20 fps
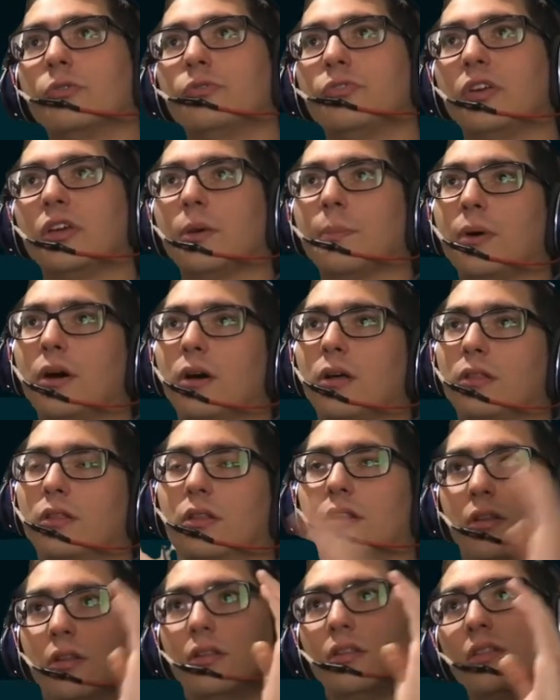think about
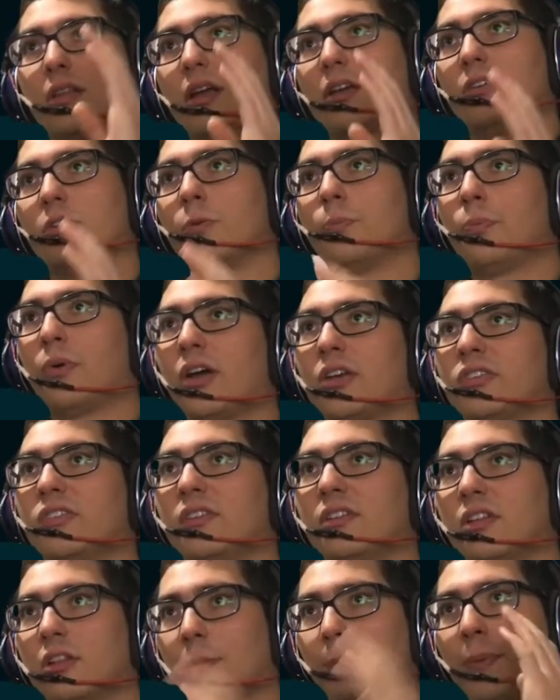like you're
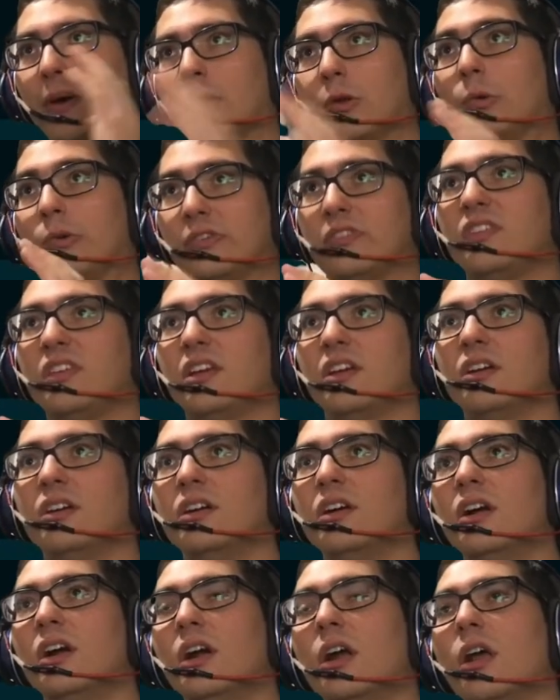pressing and the pedal is here.
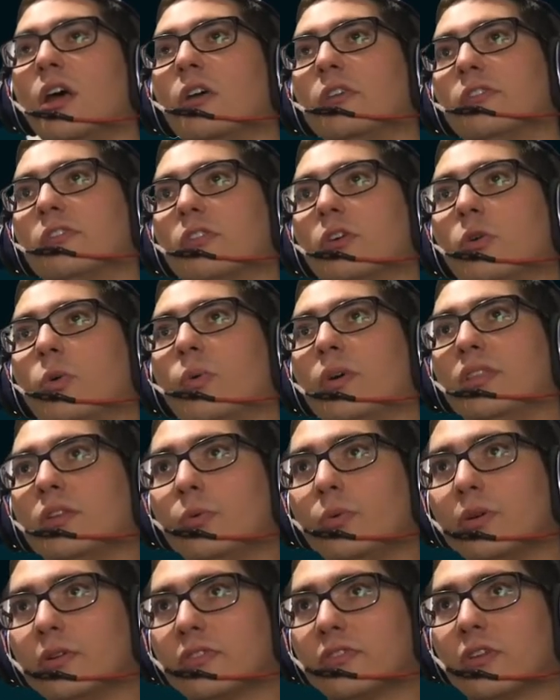So when the
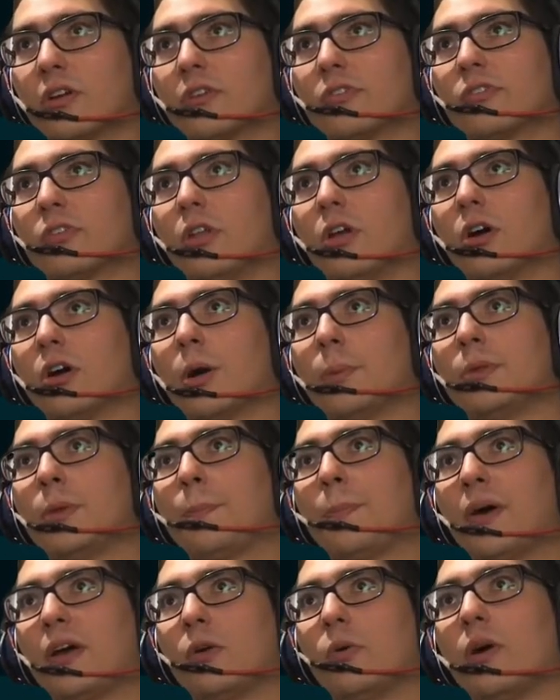wheel starts to lock up, the
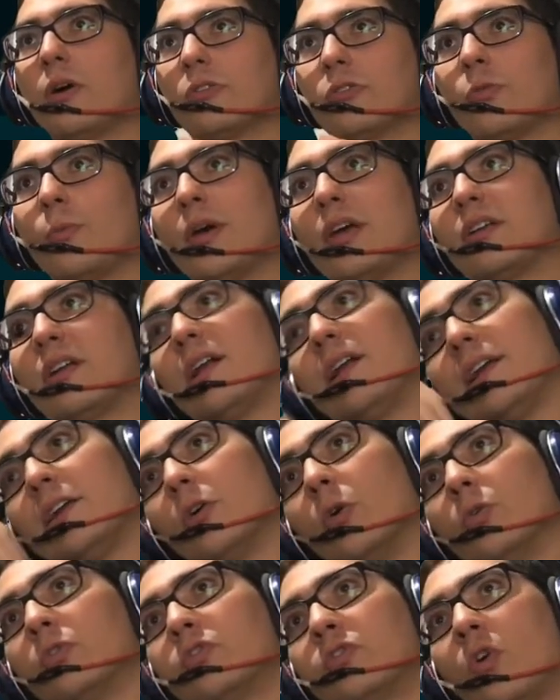pedal automatically
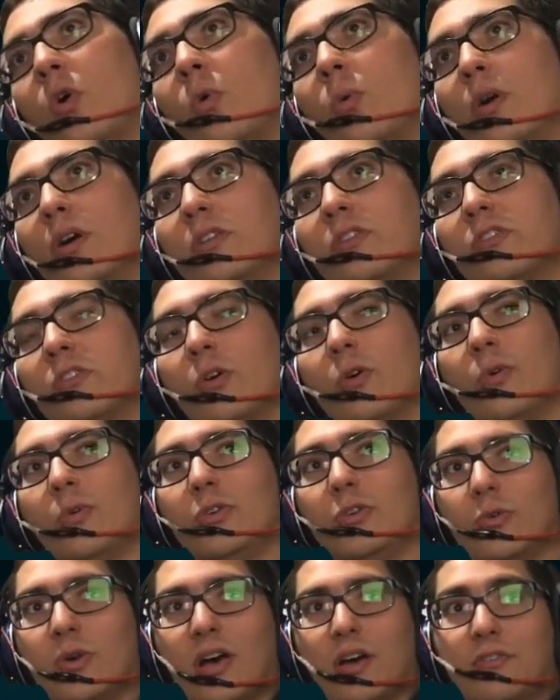goes forward. So
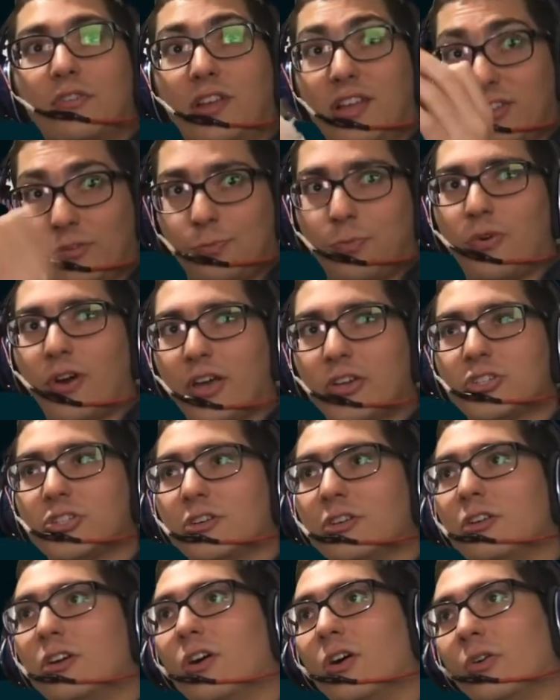you have less
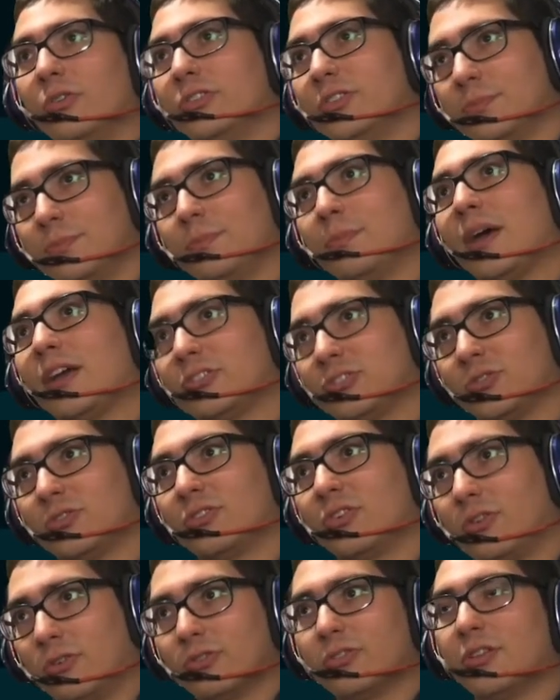pressure on the
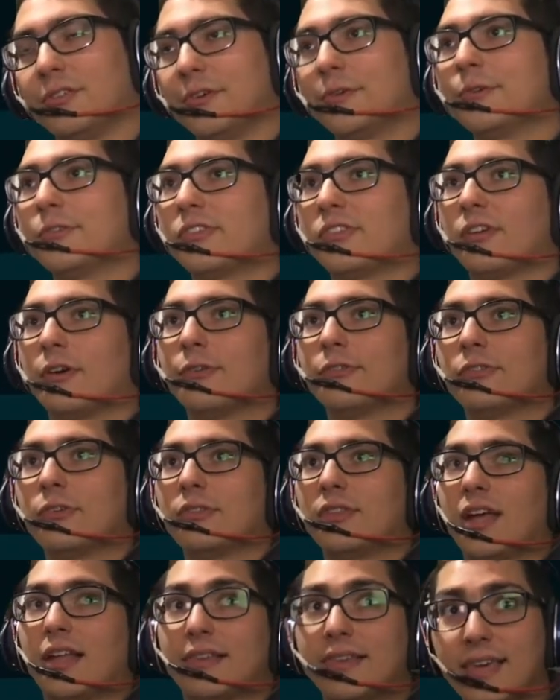measured on the load cell. So
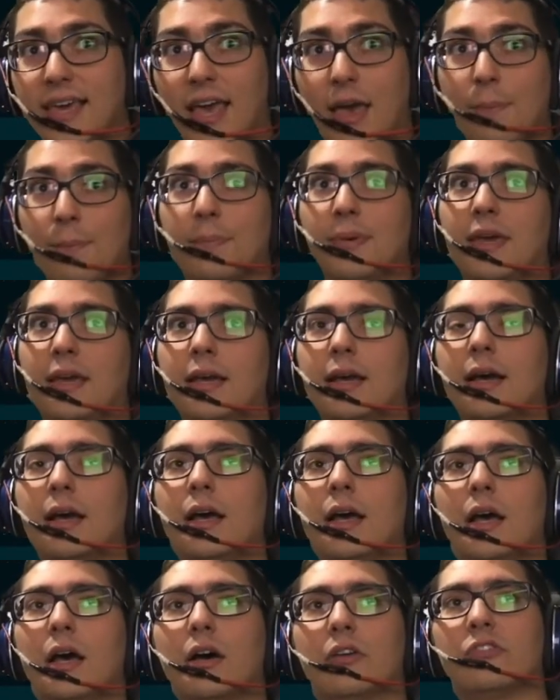that can be
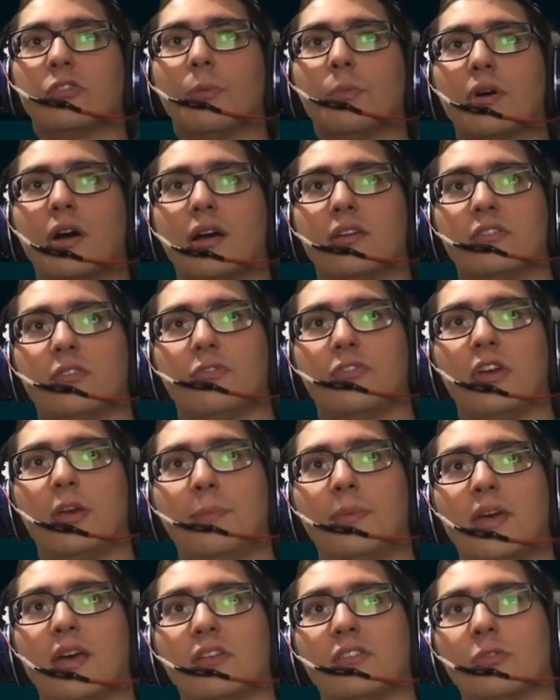some kinds of
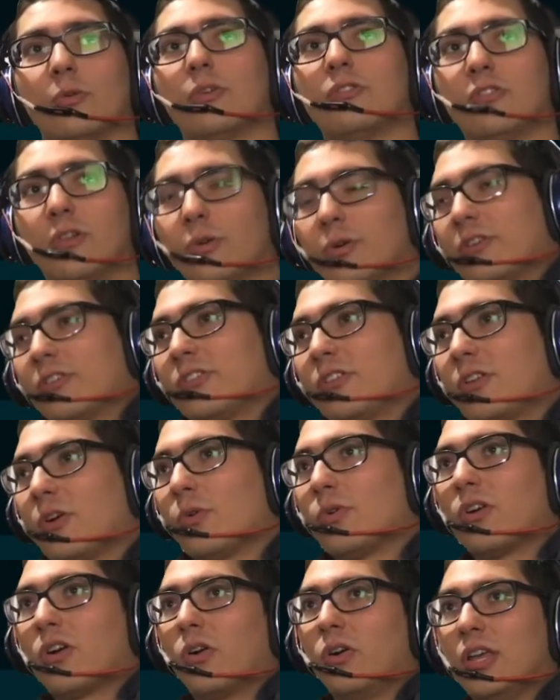ABS. So as long as you
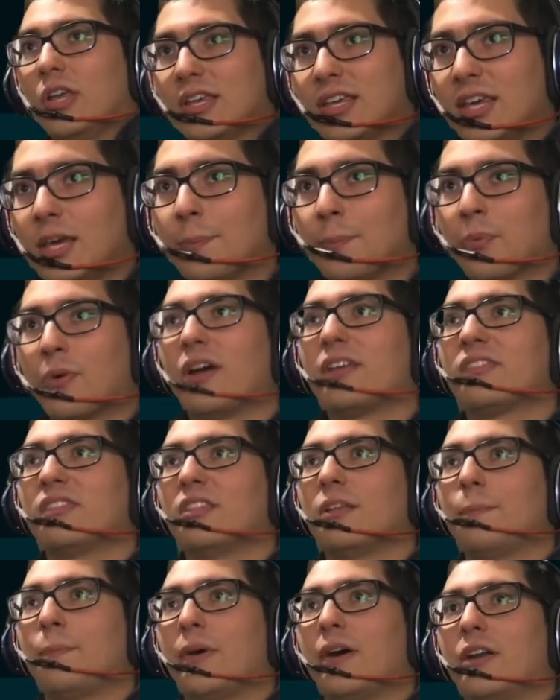don't keep pressing
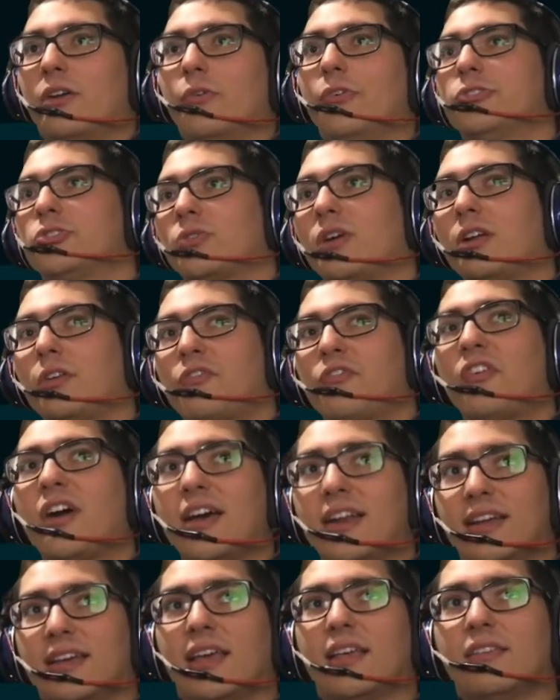the pedal and try to
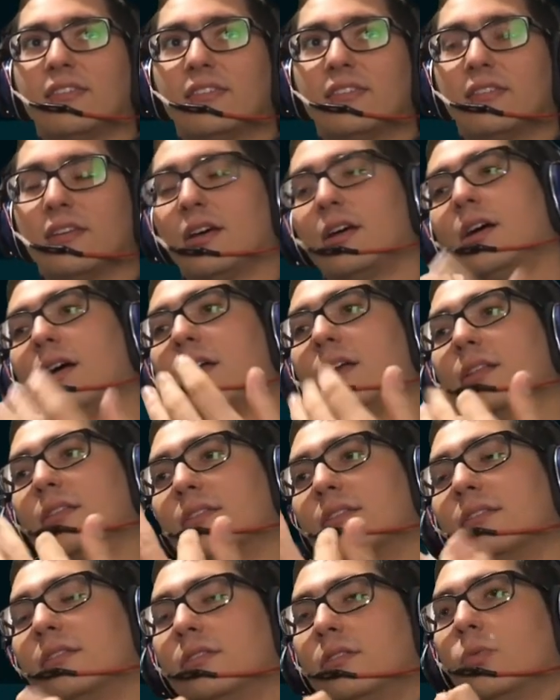fight against it
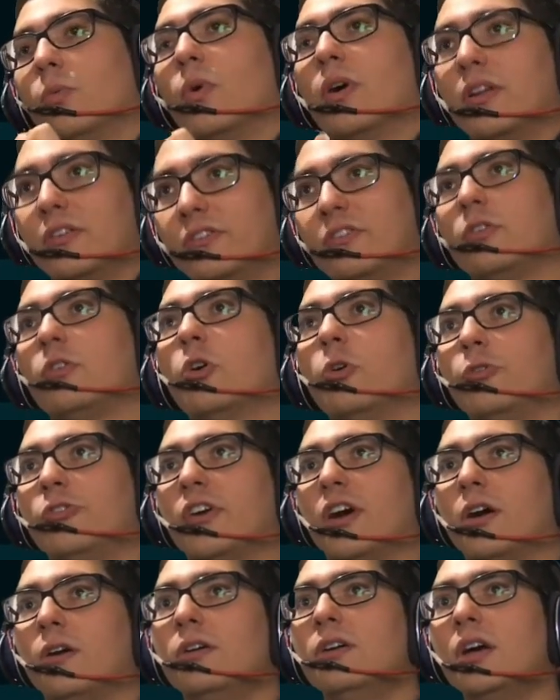wanting to go
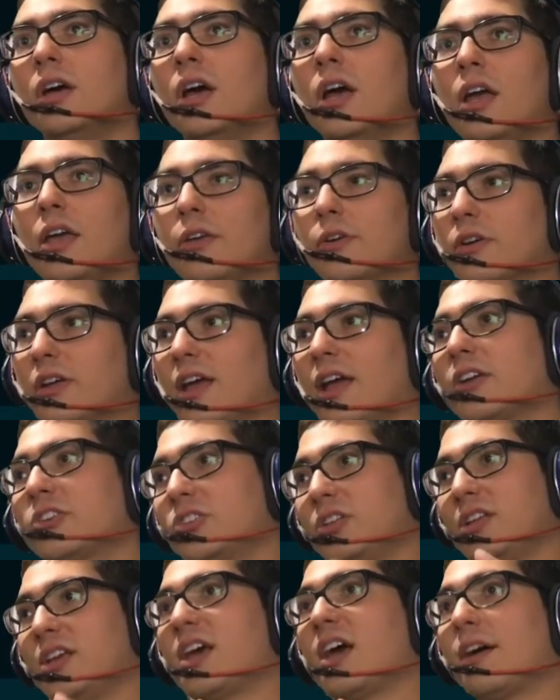down, you can
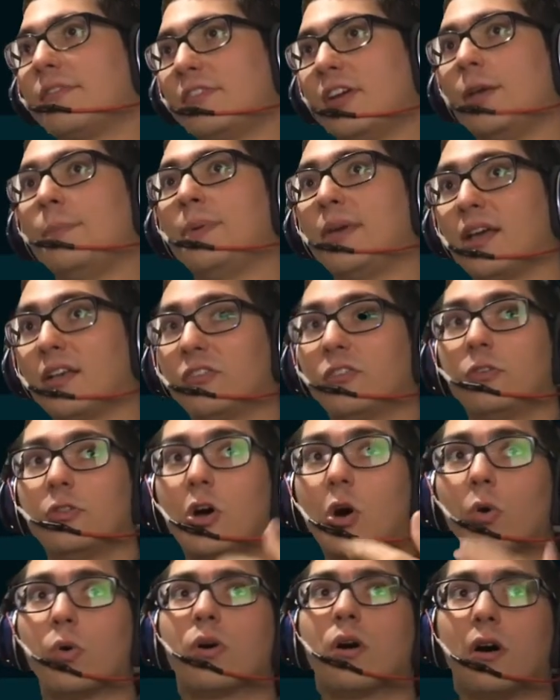actually have ABS on
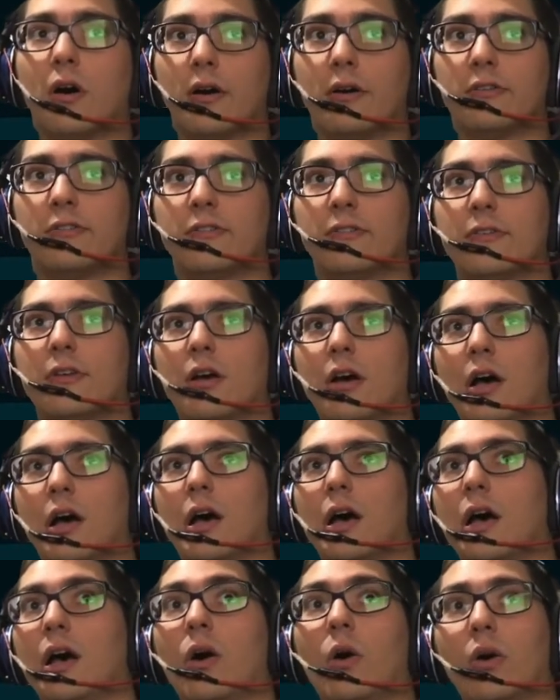all cars
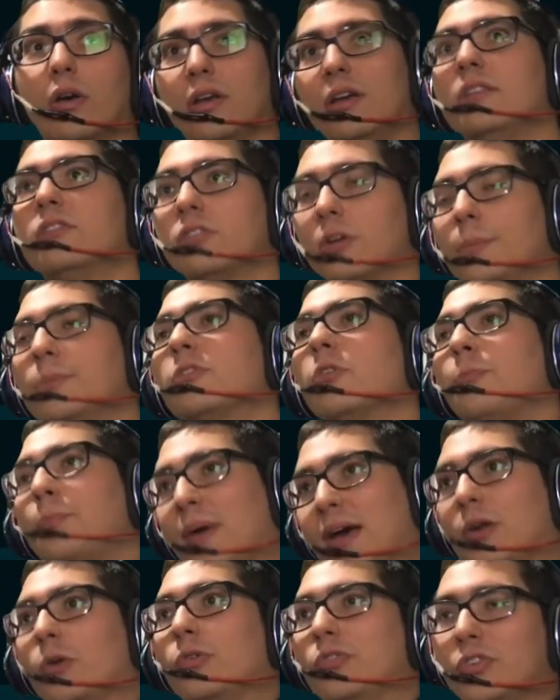in terms of
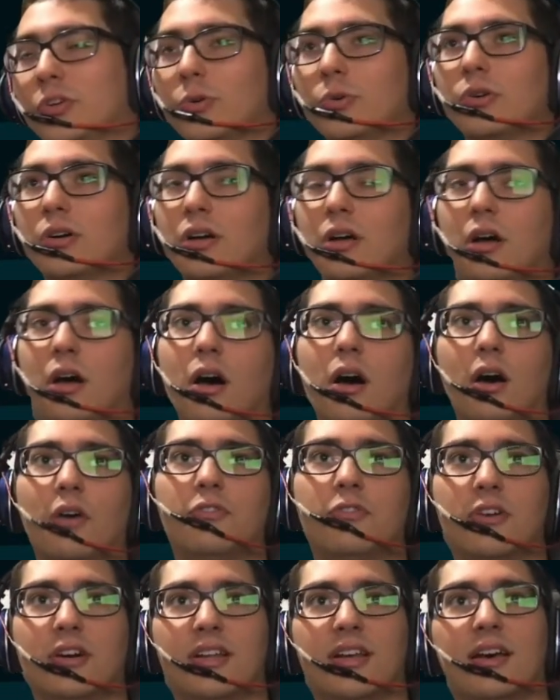pedal feel
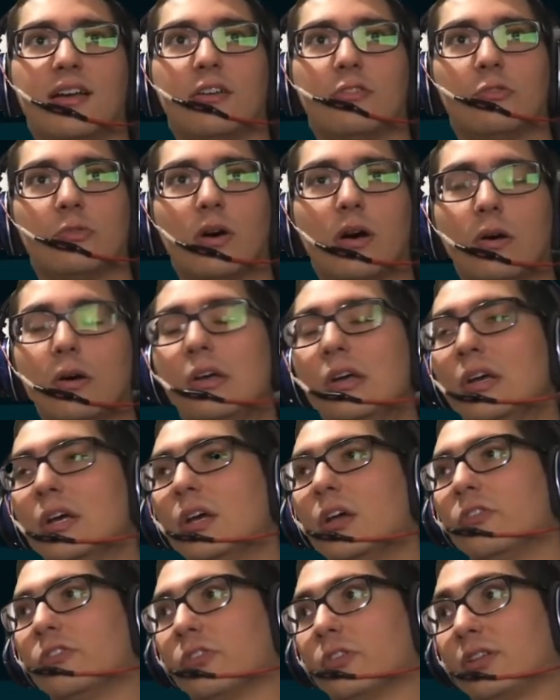for that as well.
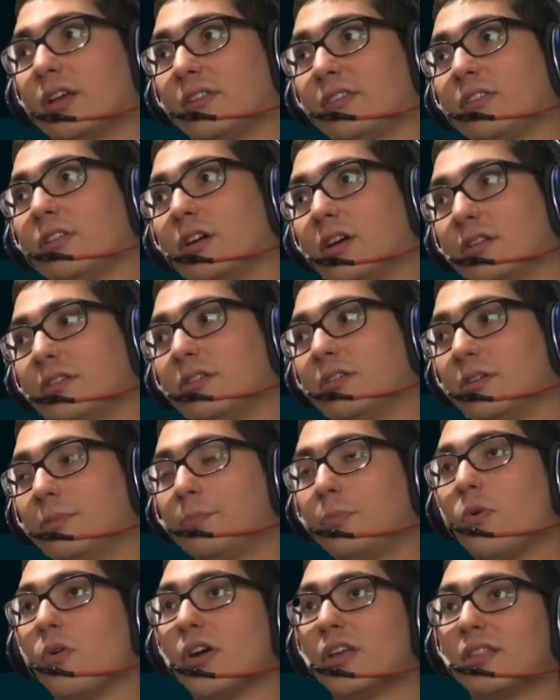So that's another
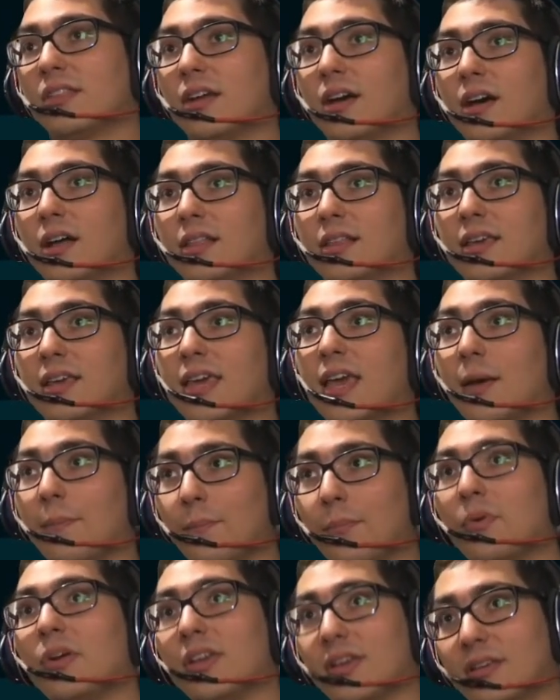point that
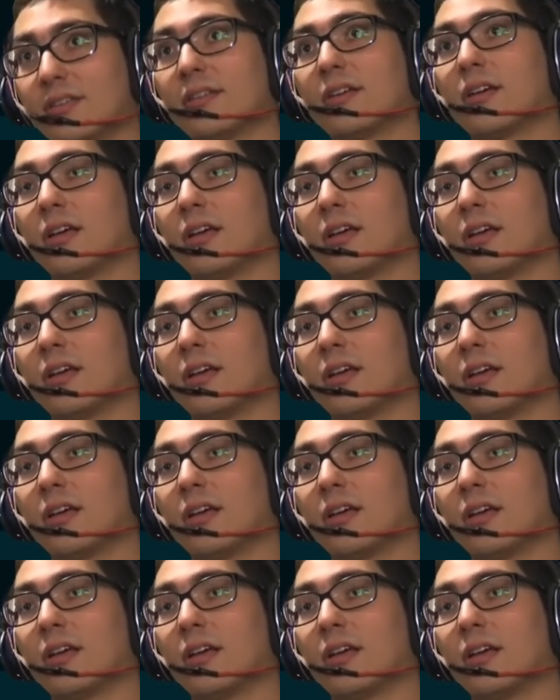can bring